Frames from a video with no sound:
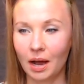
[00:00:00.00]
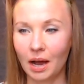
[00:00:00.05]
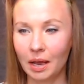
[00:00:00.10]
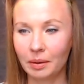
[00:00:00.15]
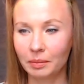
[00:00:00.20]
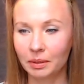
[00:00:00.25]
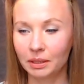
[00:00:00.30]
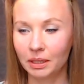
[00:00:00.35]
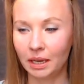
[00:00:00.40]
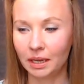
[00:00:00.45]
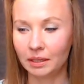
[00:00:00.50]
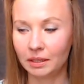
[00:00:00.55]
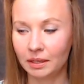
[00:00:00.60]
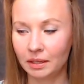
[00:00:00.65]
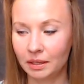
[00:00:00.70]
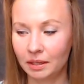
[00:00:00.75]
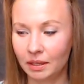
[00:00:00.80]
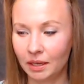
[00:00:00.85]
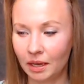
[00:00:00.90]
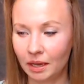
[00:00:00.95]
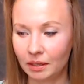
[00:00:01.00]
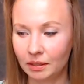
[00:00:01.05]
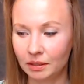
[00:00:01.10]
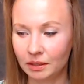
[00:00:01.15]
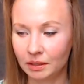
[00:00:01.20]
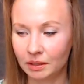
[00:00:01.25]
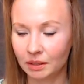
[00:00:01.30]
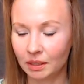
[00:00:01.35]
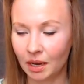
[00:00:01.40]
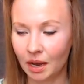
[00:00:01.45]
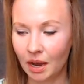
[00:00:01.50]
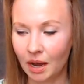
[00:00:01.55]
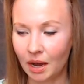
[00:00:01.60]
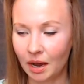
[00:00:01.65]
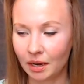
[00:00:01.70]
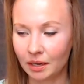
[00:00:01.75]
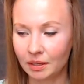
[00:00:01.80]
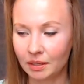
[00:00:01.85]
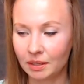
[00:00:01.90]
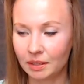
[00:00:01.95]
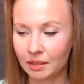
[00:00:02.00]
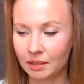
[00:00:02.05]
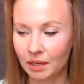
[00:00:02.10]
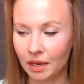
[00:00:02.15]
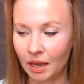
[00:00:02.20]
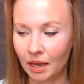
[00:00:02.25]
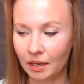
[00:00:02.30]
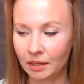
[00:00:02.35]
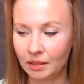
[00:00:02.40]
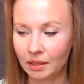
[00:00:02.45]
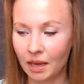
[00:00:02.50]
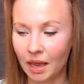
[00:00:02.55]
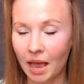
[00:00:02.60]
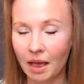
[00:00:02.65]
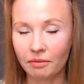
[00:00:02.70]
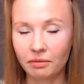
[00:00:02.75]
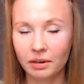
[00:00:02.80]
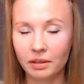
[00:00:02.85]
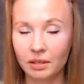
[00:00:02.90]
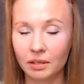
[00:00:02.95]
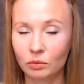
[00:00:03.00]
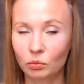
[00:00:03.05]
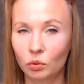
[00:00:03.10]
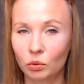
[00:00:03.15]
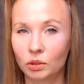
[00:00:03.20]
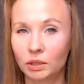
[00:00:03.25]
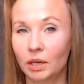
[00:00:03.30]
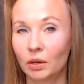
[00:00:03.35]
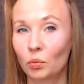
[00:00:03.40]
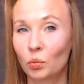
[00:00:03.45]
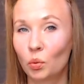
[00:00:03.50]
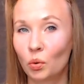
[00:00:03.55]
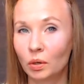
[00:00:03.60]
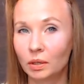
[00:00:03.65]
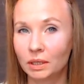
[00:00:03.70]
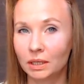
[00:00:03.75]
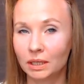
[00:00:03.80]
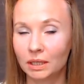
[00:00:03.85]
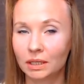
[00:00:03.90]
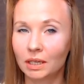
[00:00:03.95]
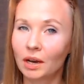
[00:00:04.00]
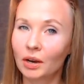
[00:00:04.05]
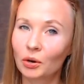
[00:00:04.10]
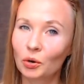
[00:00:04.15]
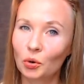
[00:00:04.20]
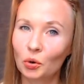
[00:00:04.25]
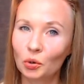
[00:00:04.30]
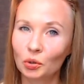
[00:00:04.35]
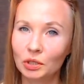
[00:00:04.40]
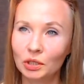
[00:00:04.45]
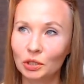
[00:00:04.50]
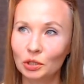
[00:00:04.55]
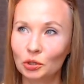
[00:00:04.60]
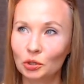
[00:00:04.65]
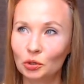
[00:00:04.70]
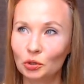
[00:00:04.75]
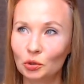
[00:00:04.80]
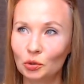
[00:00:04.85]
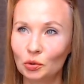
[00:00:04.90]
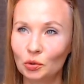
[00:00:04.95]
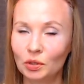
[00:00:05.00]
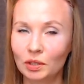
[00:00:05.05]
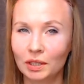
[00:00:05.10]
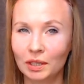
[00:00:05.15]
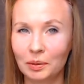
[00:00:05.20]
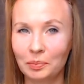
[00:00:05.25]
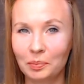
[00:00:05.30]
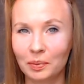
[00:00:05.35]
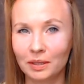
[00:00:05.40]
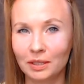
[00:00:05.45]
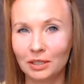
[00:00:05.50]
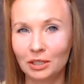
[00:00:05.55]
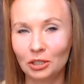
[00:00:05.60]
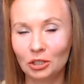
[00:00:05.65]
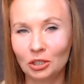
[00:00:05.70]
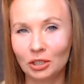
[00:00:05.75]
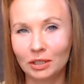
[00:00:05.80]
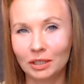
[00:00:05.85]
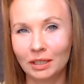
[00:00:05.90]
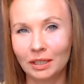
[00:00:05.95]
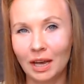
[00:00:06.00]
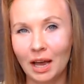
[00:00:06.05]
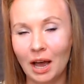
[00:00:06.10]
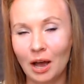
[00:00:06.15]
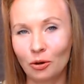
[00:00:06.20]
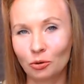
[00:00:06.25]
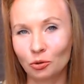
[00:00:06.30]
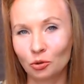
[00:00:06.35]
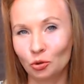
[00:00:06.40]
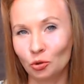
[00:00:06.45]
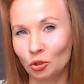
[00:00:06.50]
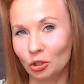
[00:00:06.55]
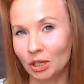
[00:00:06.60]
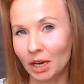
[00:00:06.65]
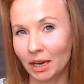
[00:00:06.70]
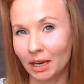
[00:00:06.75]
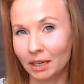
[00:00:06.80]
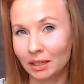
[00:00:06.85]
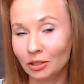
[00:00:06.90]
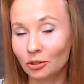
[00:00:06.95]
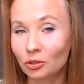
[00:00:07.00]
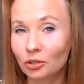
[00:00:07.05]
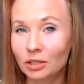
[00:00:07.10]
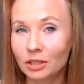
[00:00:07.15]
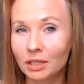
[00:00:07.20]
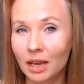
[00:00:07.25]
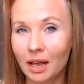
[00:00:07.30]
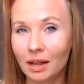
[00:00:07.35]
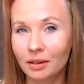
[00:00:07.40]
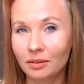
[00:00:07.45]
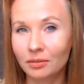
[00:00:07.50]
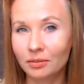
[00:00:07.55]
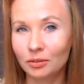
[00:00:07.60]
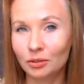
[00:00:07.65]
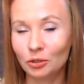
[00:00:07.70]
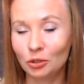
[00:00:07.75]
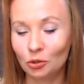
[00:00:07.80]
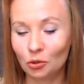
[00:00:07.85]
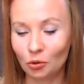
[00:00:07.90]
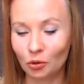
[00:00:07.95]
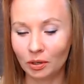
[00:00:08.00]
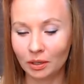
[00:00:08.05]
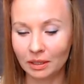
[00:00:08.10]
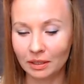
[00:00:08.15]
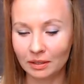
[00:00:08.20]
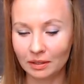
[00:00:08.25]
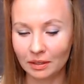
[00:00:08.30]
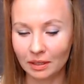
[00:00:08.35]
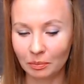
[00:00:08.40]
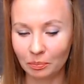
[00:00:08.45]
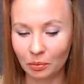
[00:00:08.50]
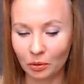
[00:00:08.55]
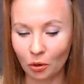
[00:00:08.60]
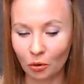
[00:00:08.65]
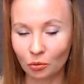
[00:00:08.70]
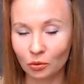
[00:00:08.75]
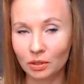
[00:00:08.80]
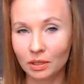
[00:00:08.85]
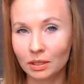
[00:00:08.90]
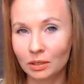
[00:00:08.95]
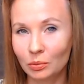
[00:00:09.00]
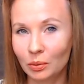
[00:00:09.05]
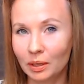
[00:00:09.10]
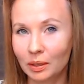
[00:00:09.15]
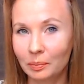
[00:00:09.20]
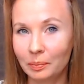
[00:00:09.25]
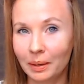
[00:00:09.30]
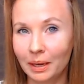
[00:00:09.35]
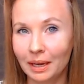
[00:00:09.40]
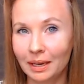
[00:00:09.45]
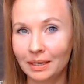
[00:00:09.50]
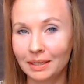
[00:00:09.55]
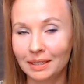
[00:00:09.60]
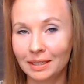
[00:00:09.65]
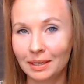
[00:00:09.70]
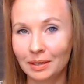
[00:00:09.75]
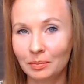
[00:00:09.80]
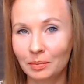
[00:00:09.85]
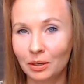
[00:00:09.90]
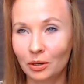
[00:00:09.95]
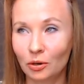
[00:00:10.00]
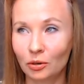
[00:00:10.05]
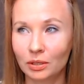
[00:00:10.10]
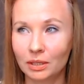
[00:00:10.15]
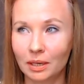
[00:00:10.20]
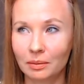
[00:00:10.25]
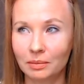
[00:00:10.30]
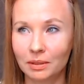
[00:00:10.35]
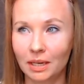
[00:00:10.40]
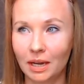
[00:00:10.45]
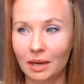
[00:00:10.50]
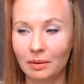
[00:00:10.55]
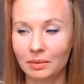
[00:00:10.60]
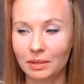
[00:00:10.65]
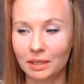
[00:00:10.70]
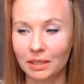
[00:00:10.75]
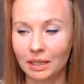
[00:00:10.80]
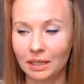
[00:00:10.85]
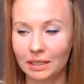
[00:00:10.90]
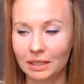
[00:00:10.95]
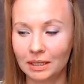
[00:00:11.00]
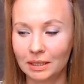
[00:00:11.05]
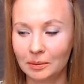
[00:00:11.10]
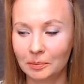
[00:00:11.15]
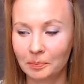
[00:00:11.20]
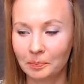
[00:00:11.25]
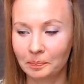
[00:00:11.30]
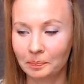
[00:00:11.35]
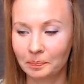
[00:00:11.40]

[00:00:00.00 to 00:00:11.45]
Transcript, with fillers: I'm glad that I said everything what I wanted according to the composition and how to check in yourself during the process while painting because sometimes it's